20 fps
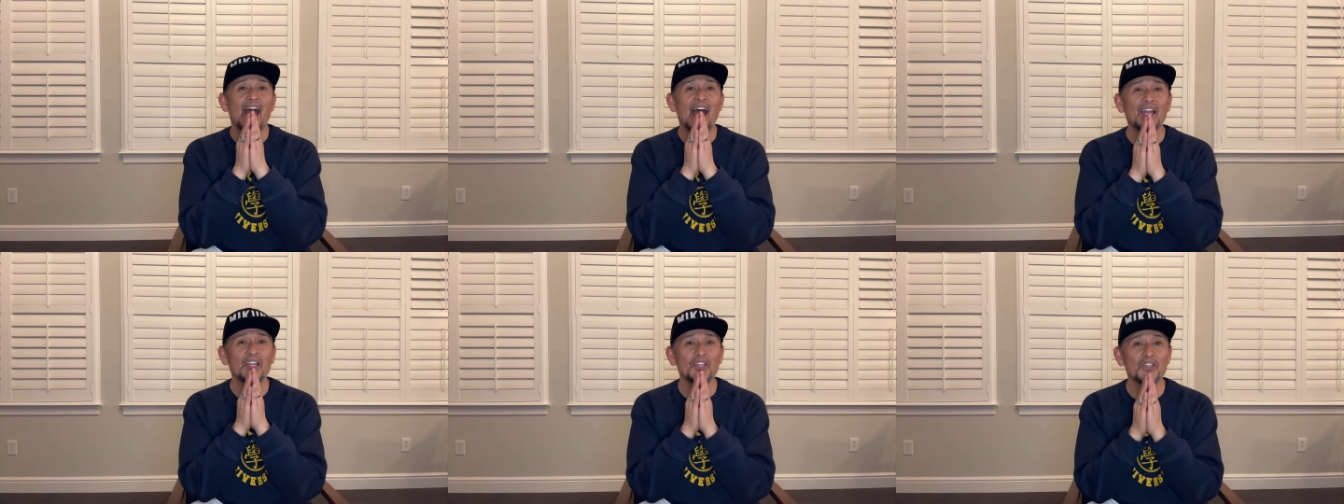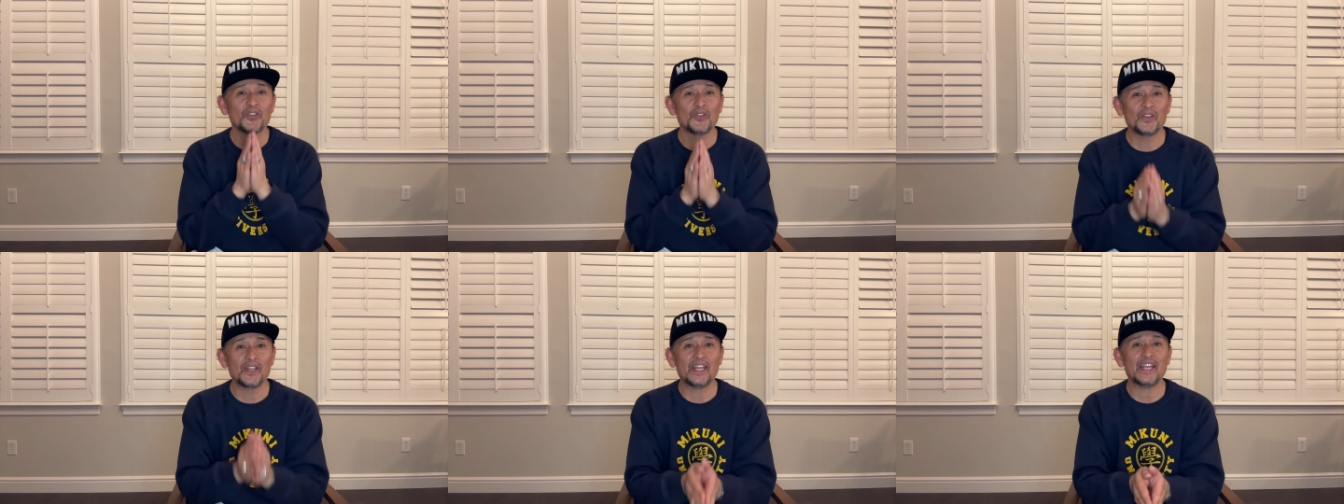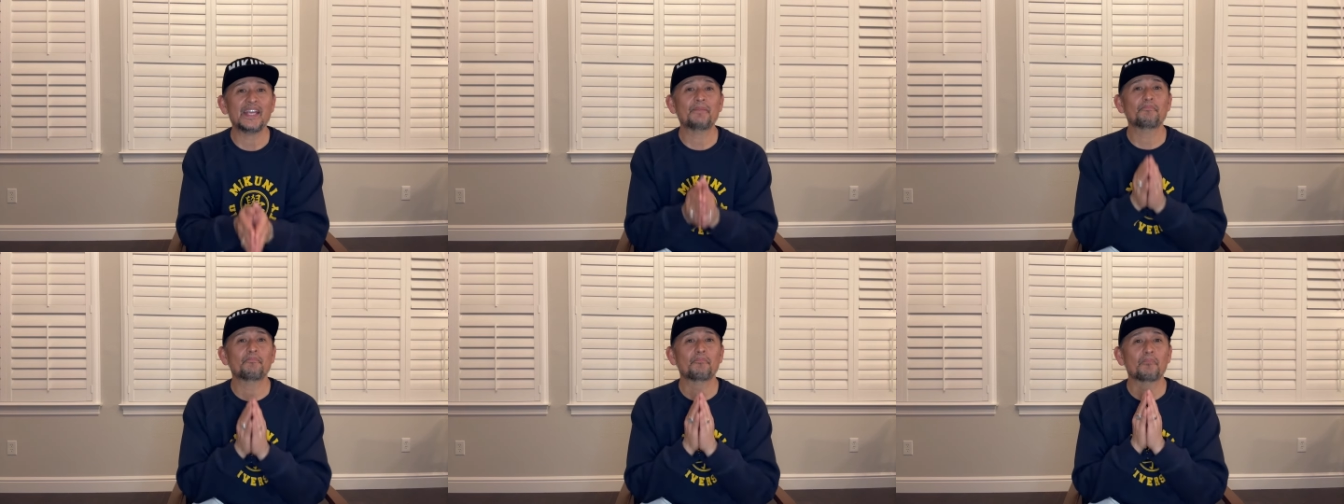and
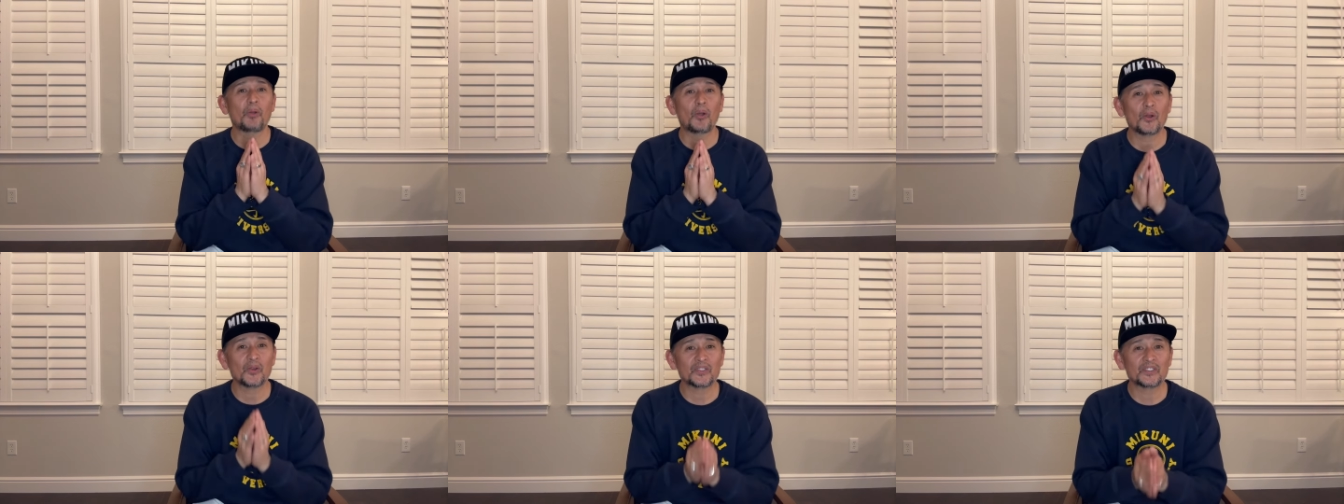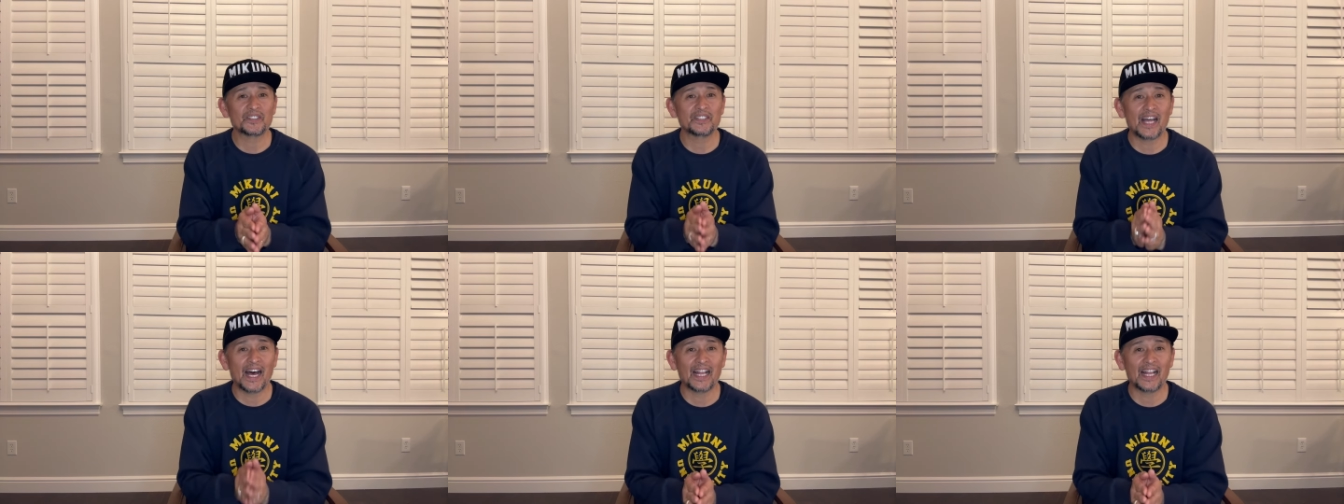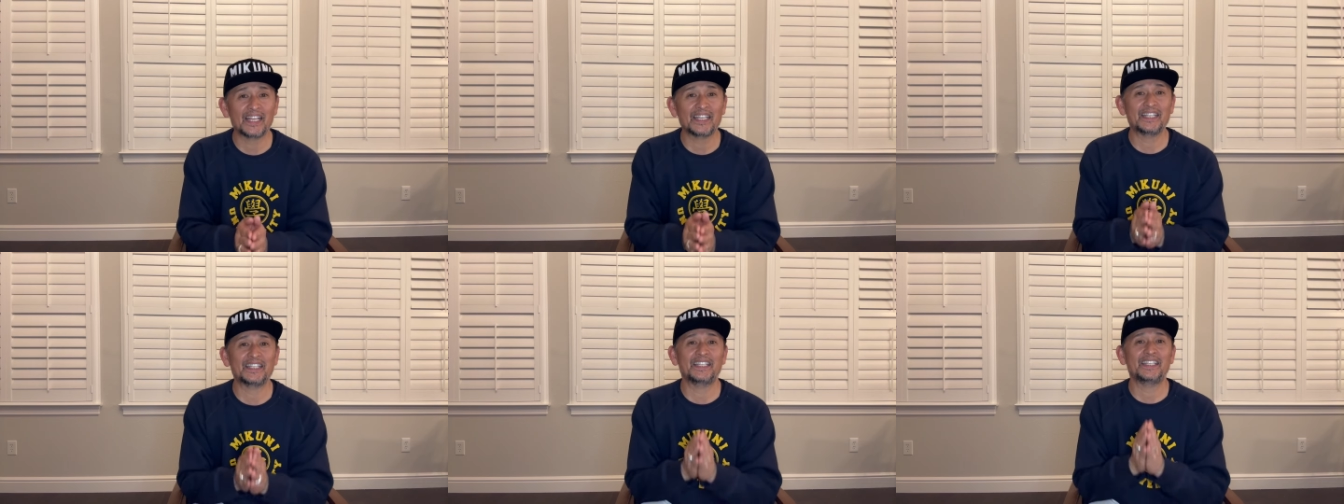unique
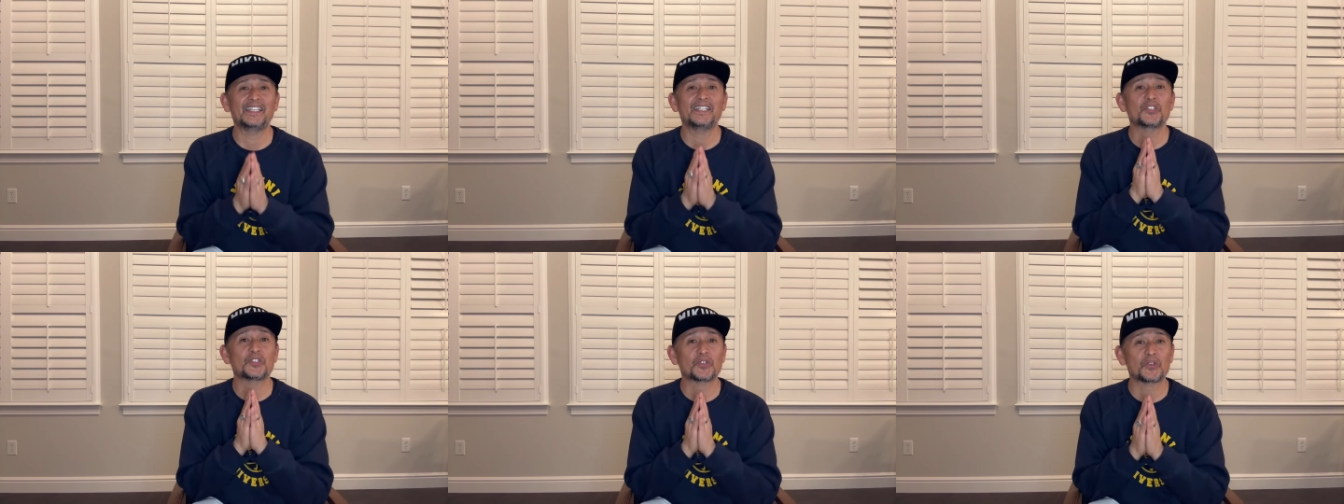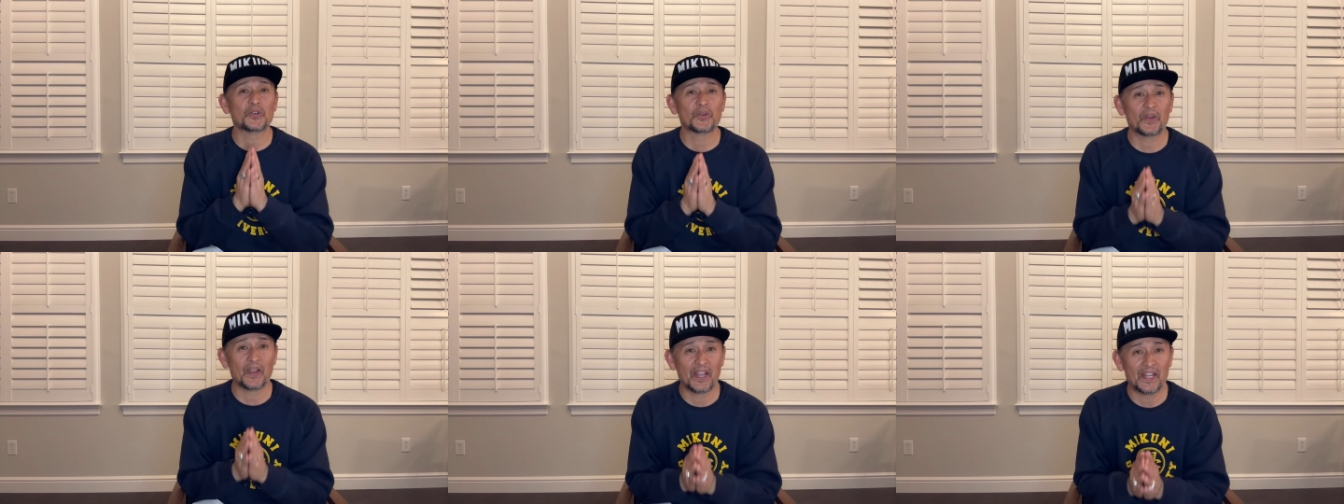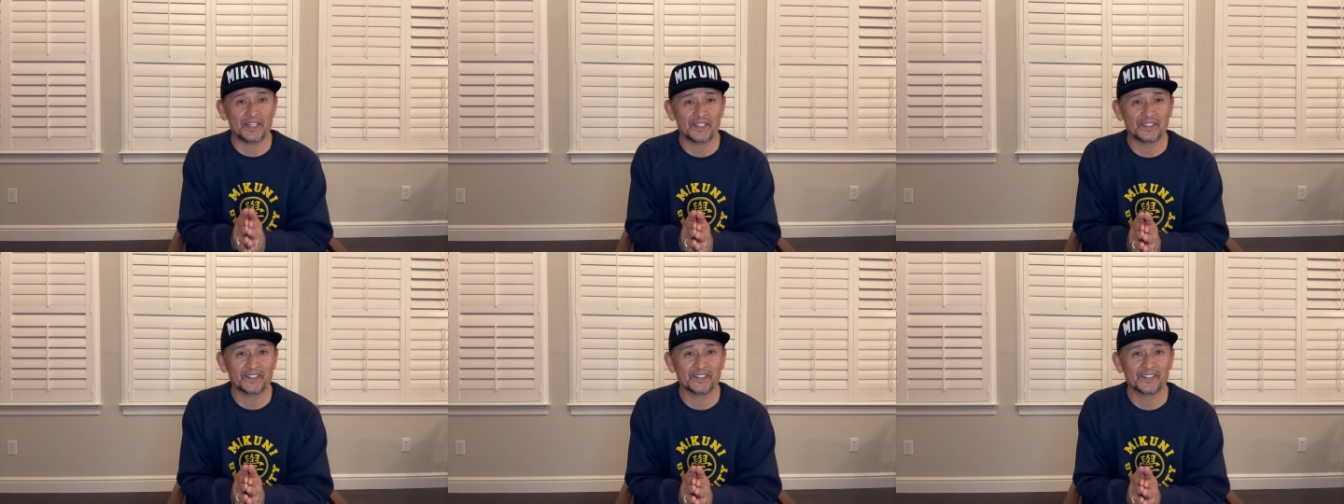personality
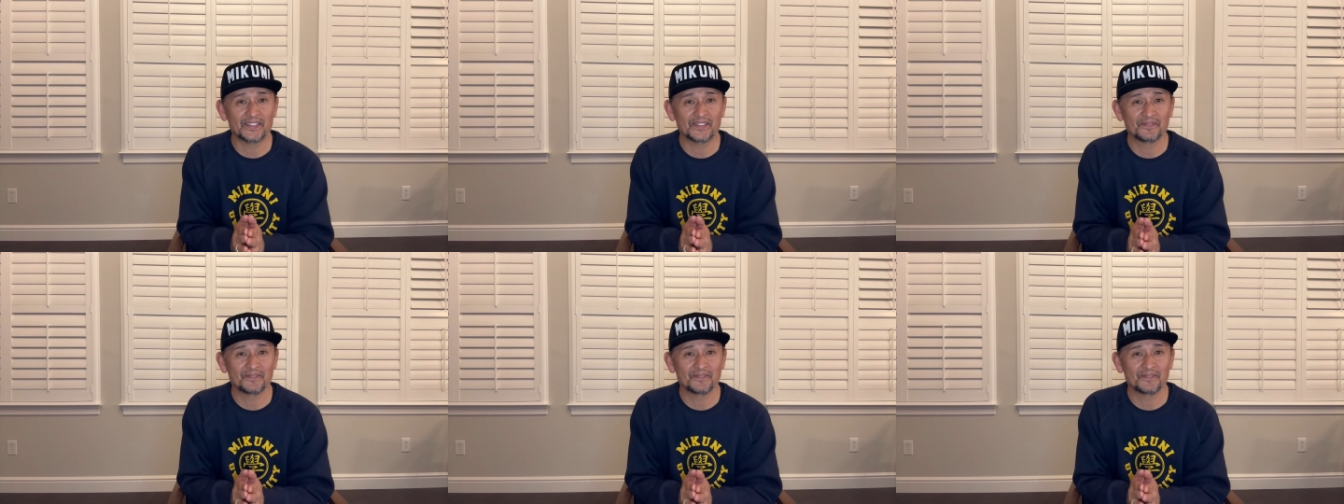traits.